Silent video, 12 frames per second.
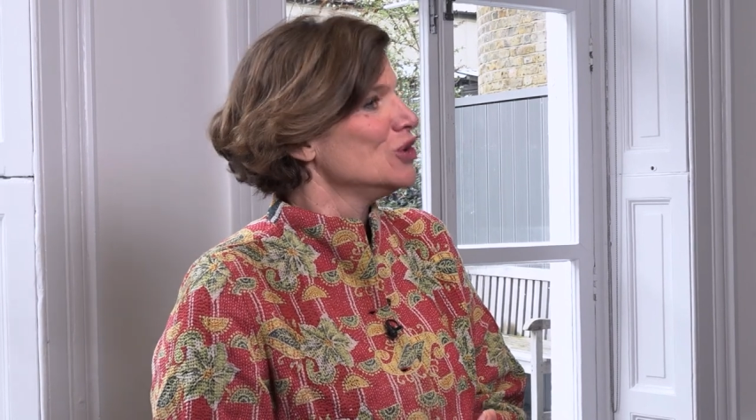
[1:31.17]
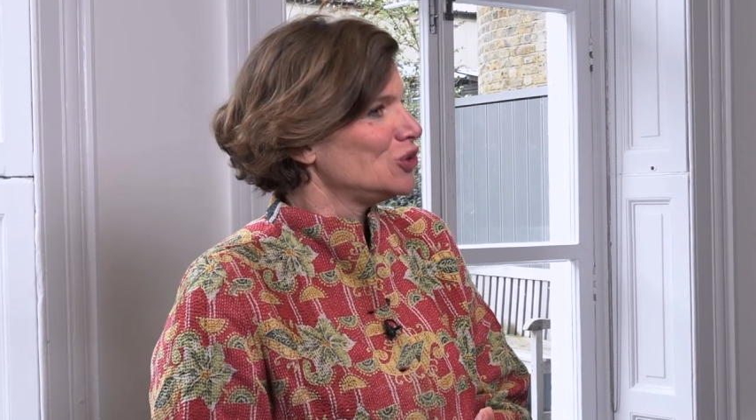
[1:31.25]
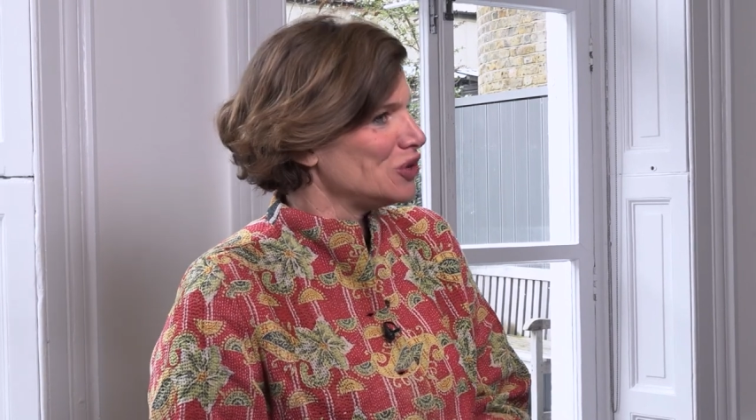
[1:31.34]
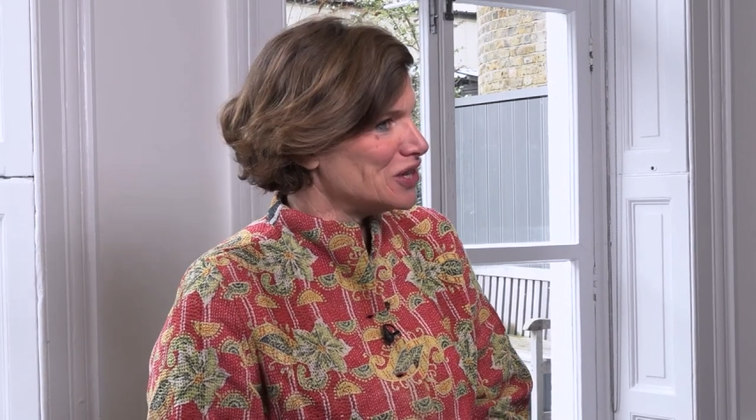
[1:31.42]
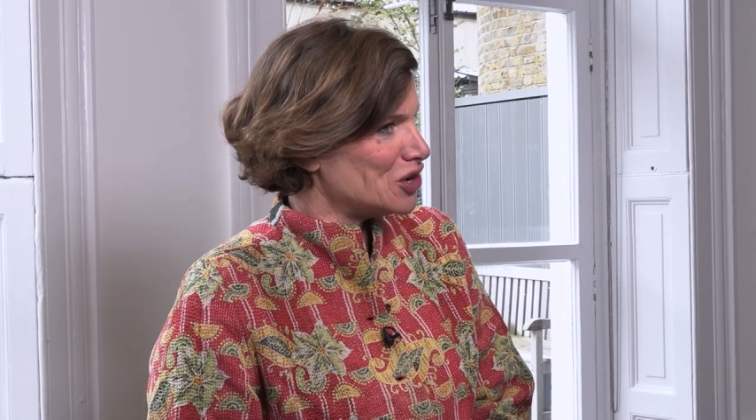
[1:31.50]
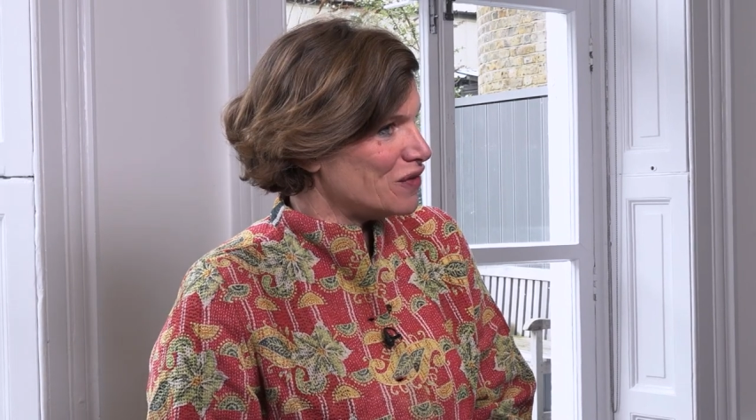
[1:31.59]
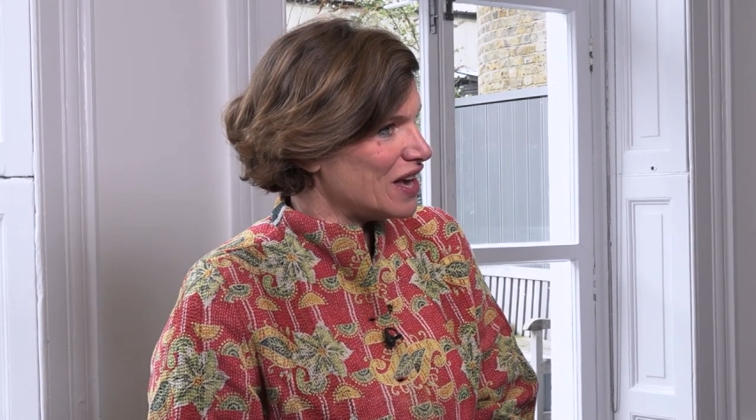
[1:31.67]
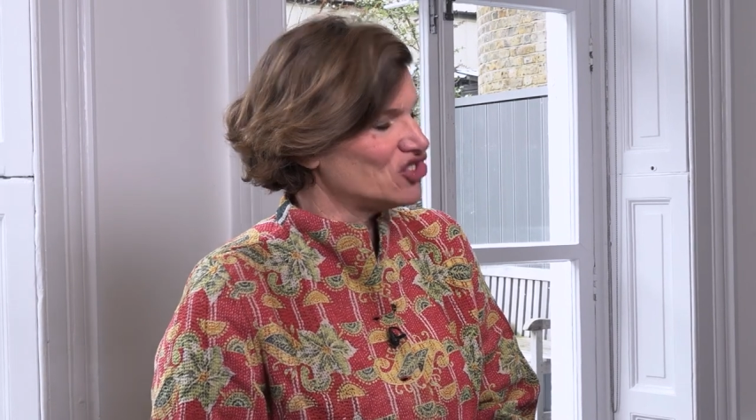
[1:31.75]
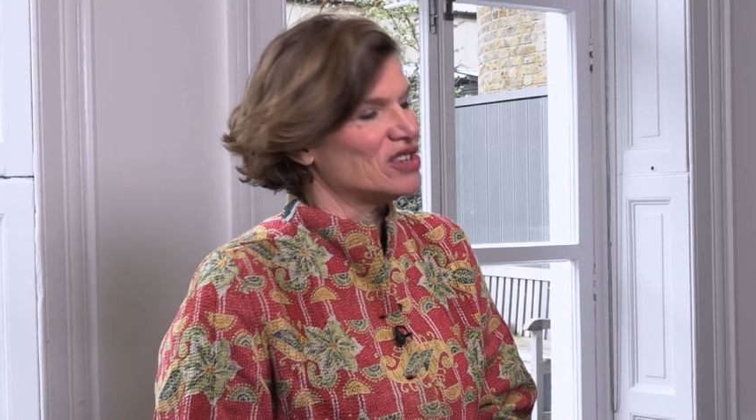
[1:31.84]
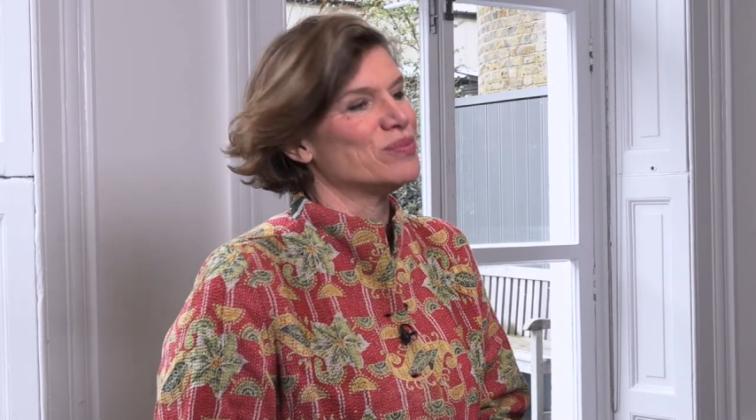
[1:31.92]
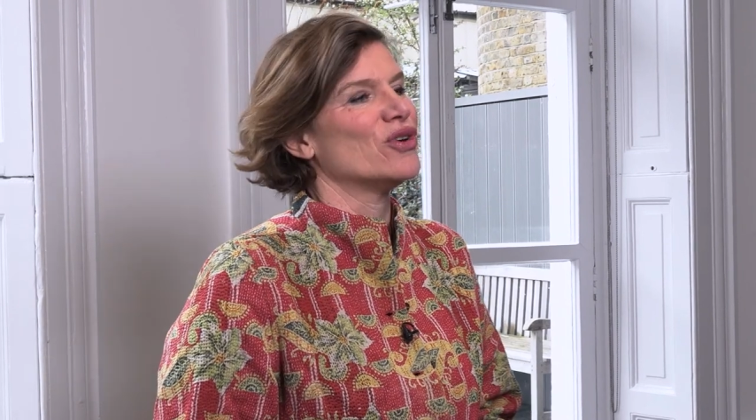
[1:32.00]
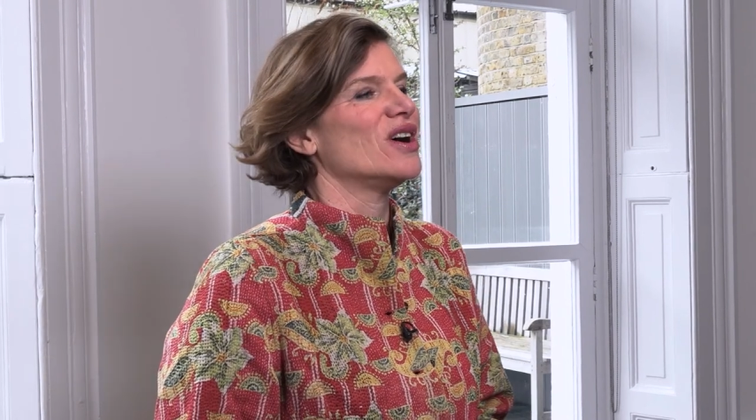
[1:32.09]
to the
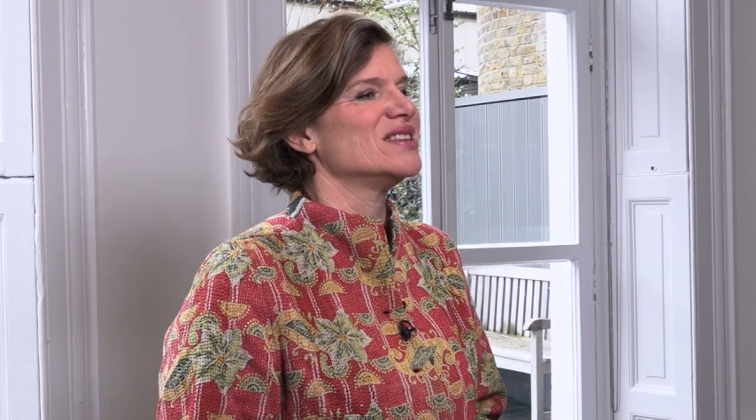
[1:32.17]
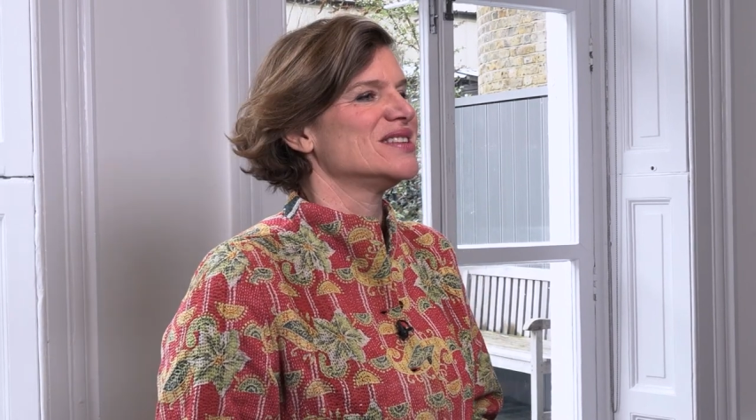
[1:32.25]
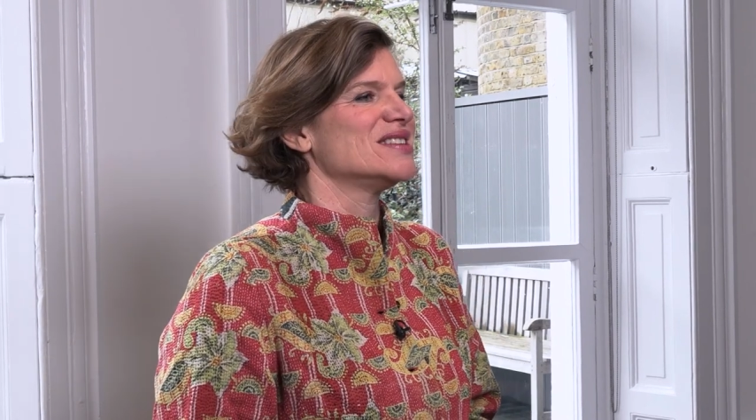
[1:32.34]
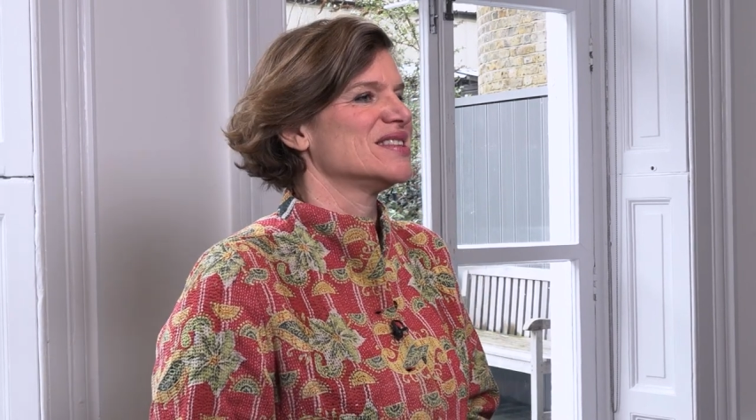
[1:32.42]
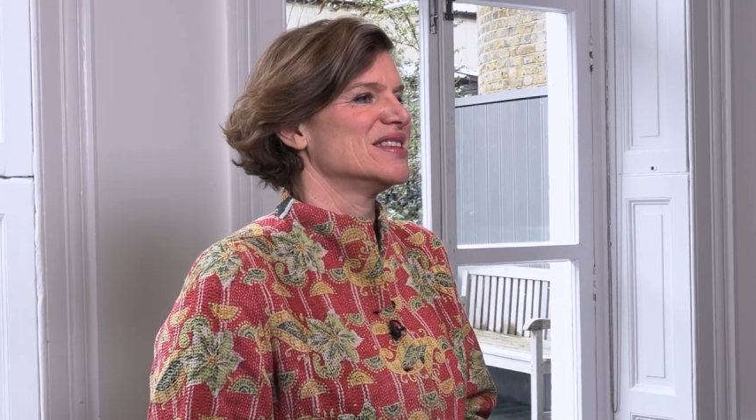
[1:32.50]
innovation process.